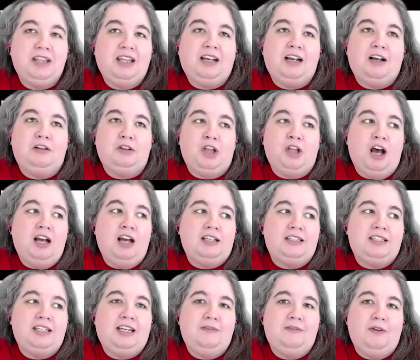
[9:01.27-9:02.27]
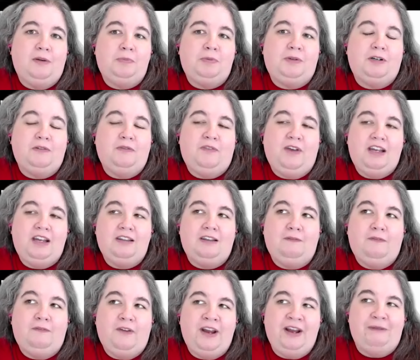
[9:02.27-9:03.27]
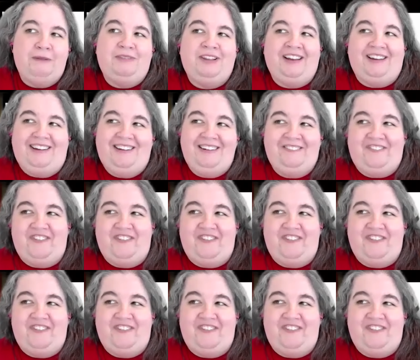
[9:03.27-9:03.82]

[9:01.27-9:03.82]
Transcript: like a lot to give up your faith and family